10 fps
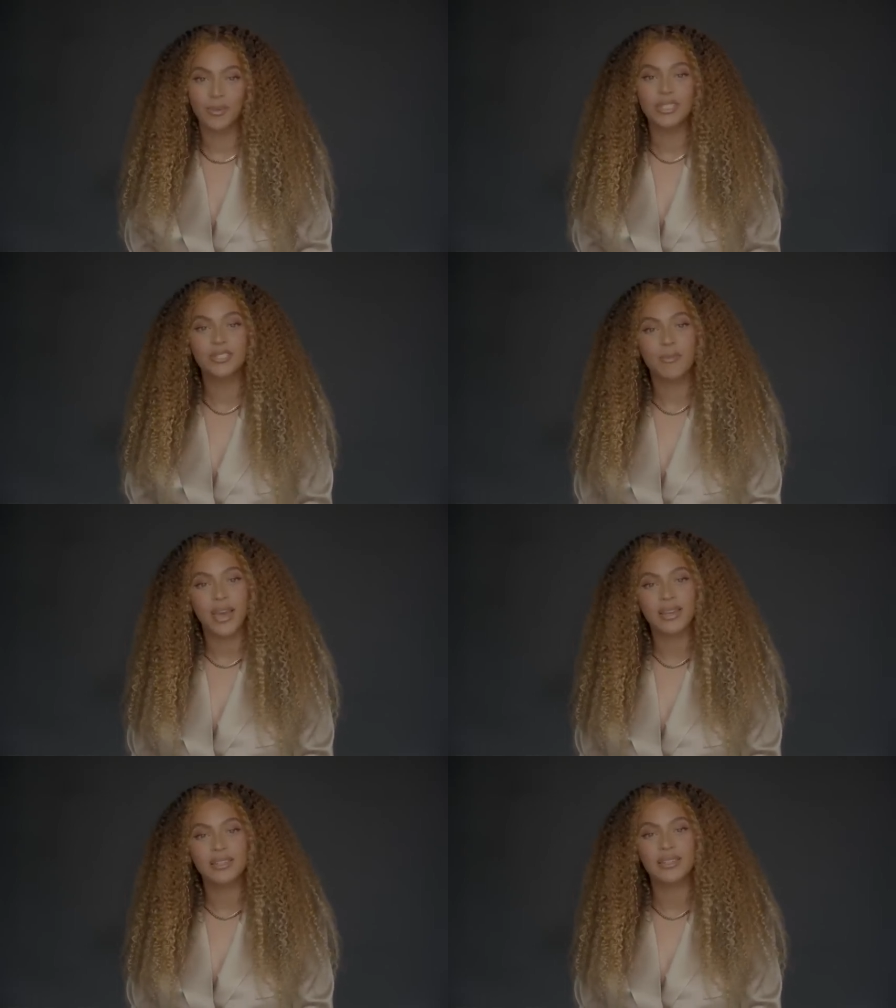
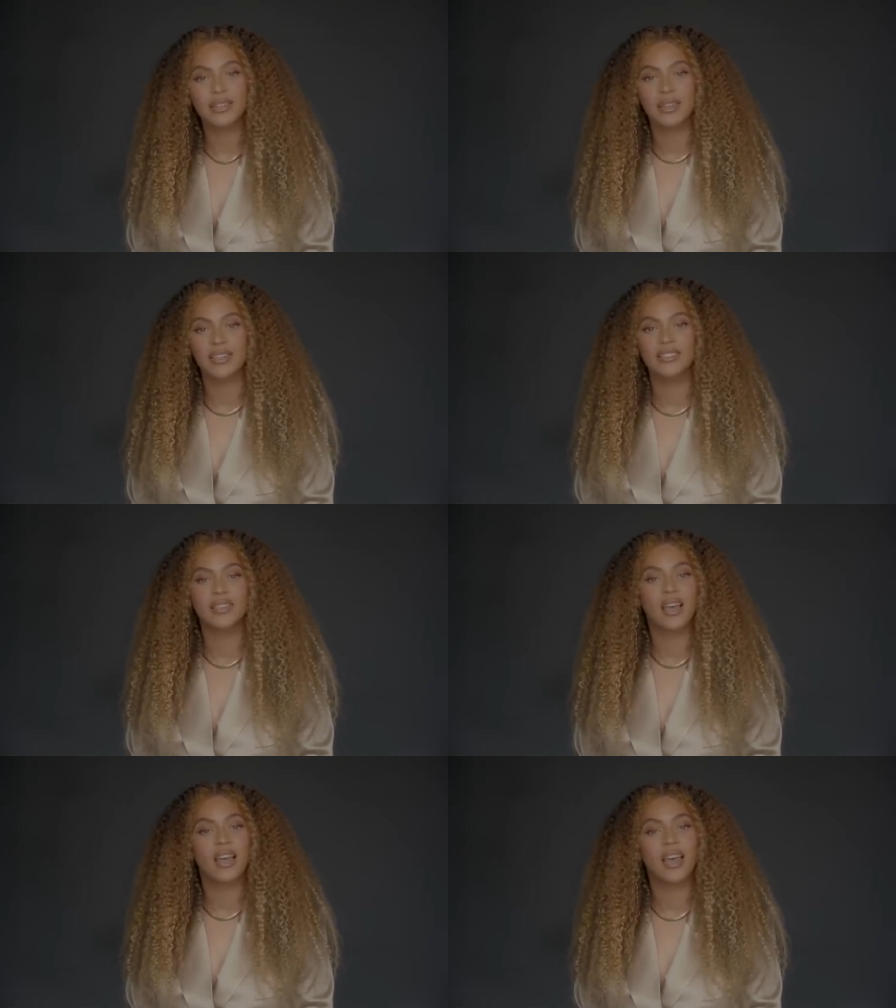Respect
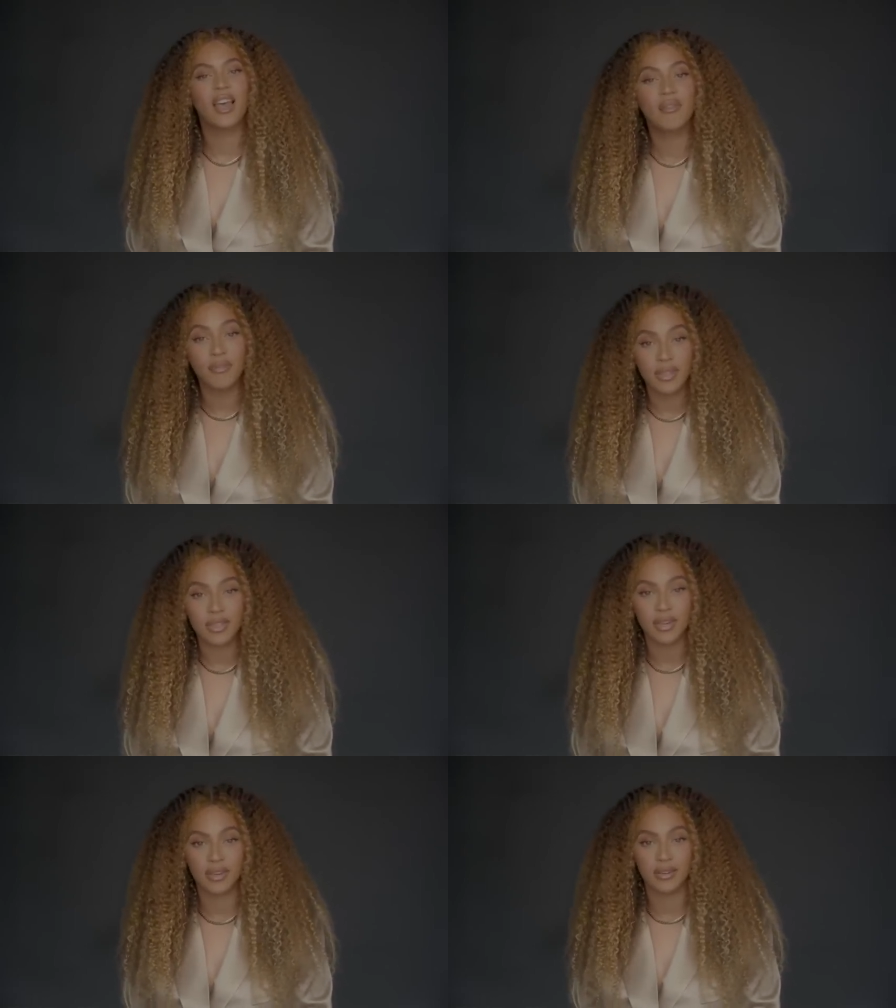is
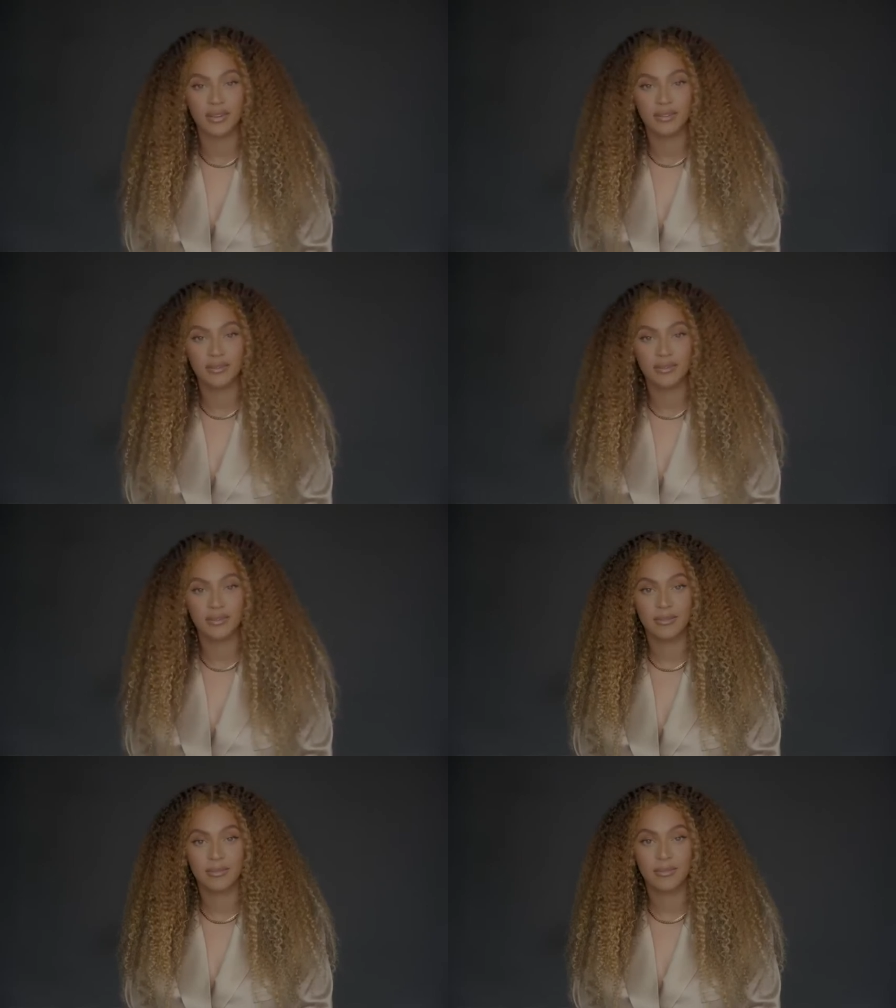everything.
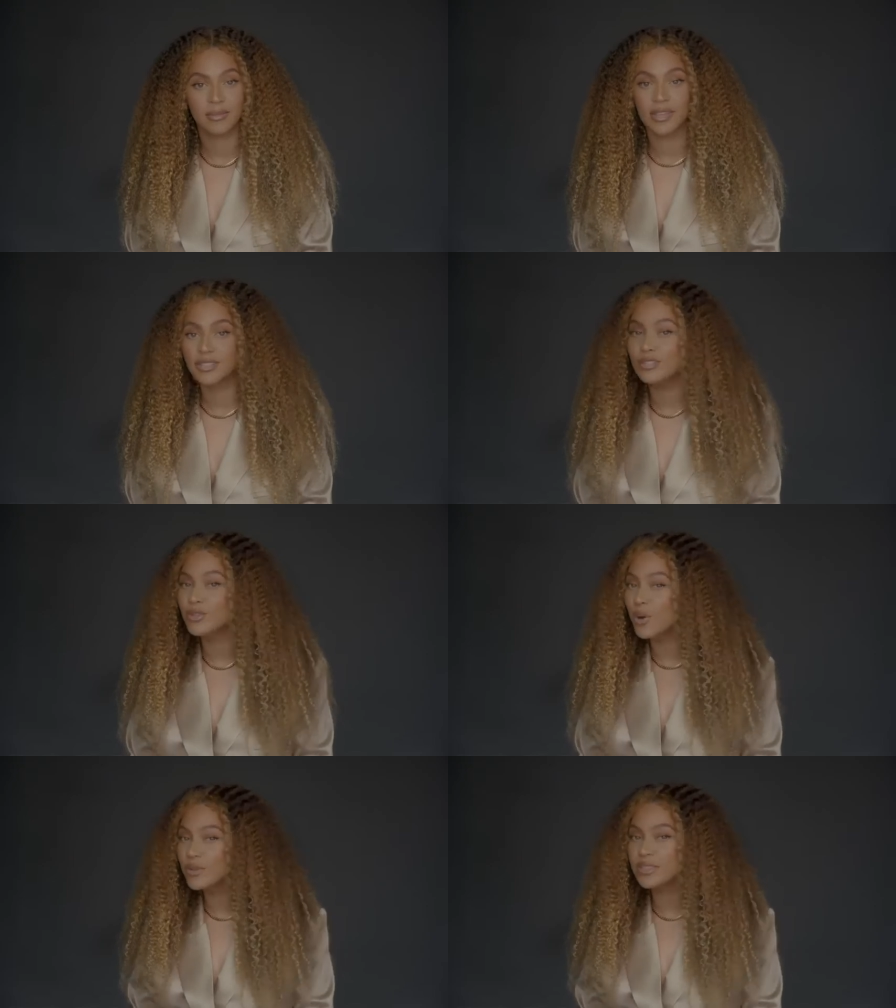There's
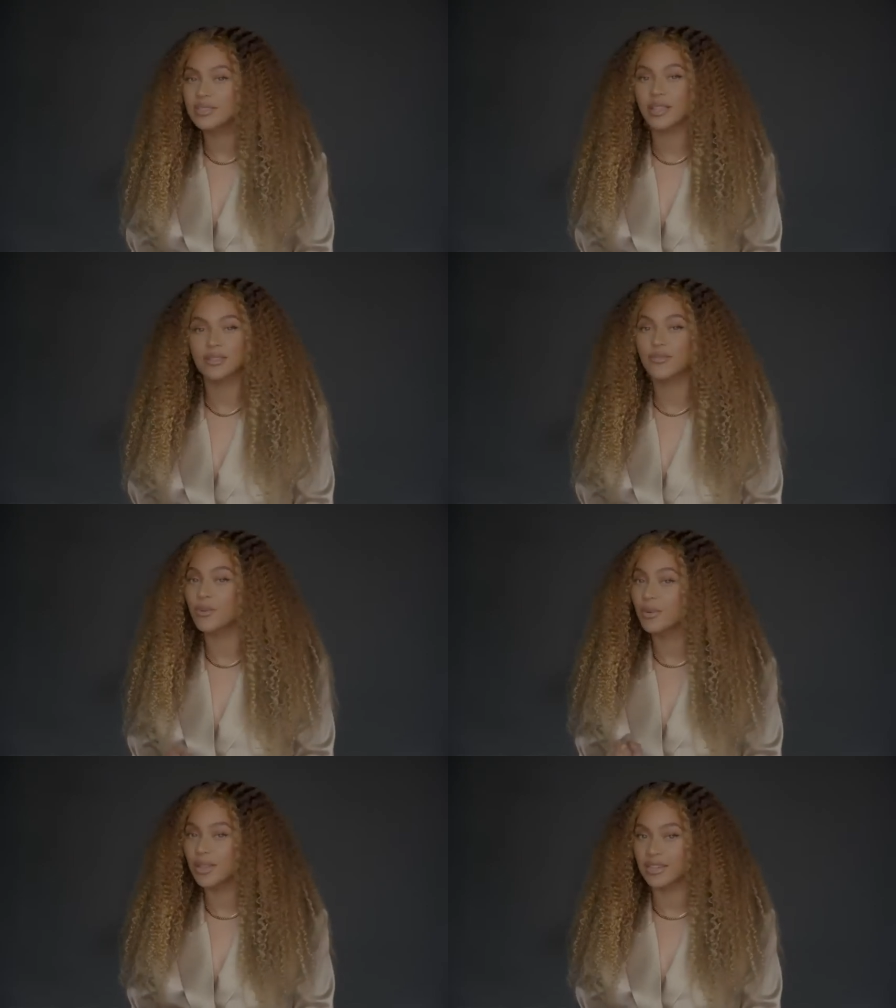no
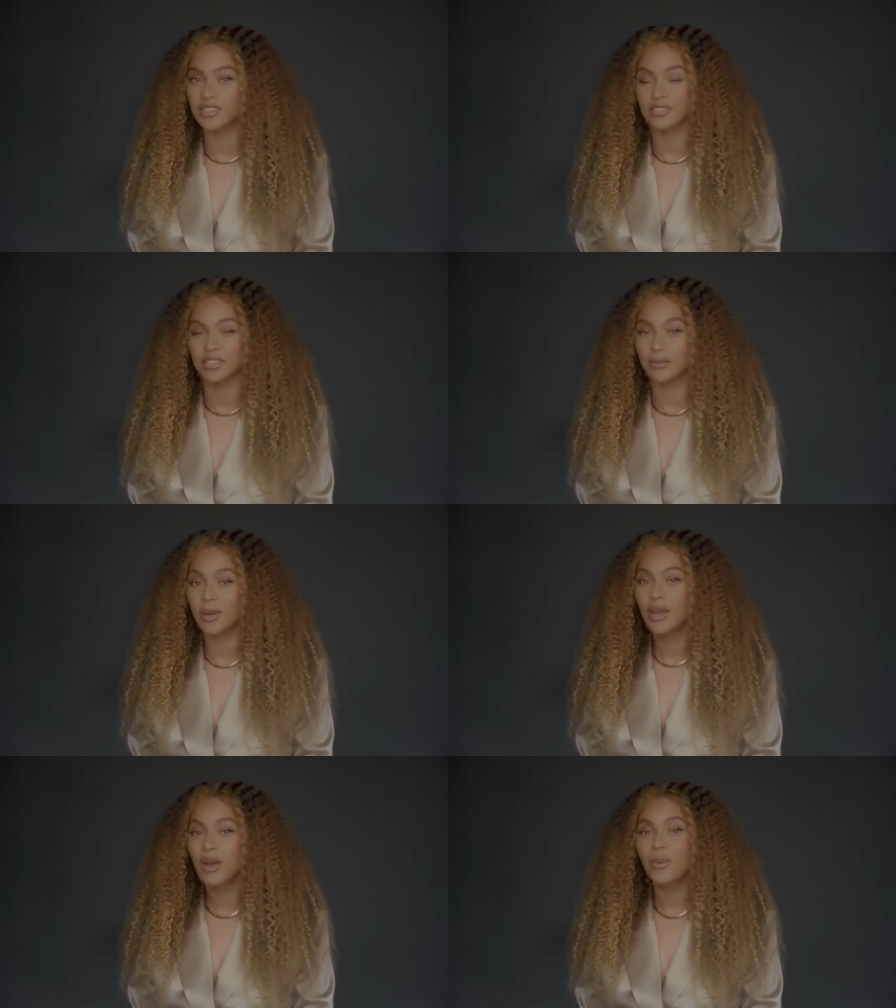successful relationship
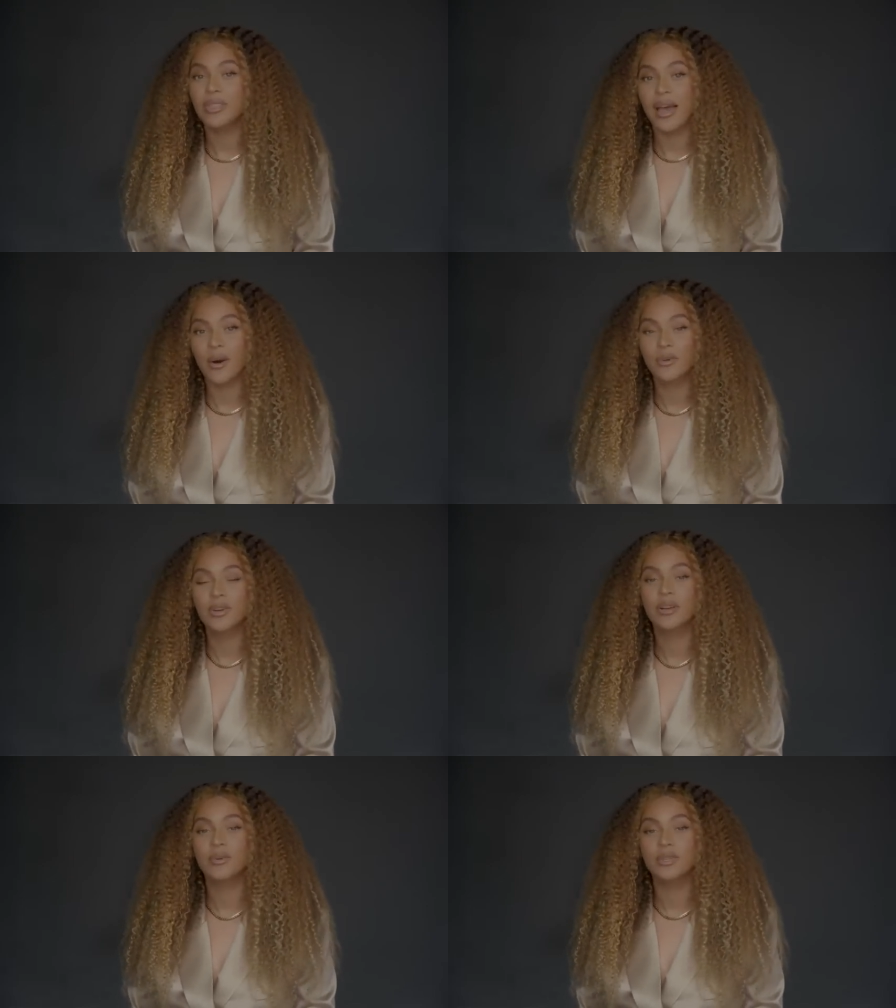without
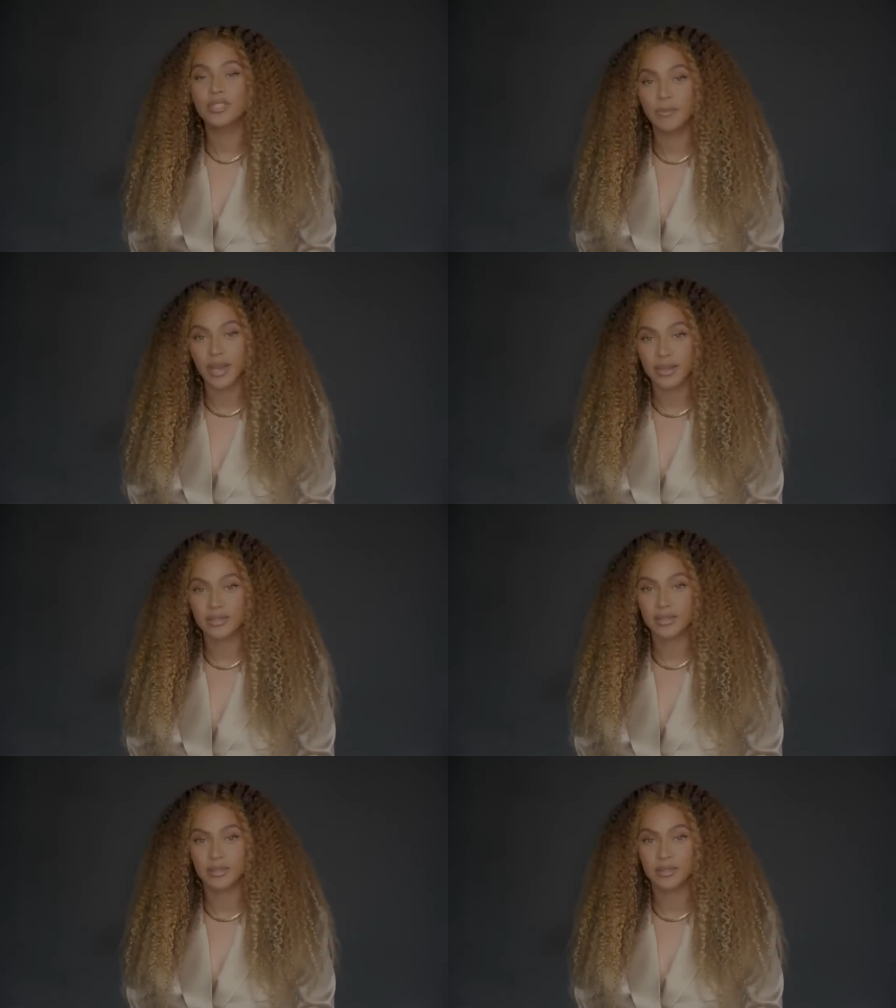respect,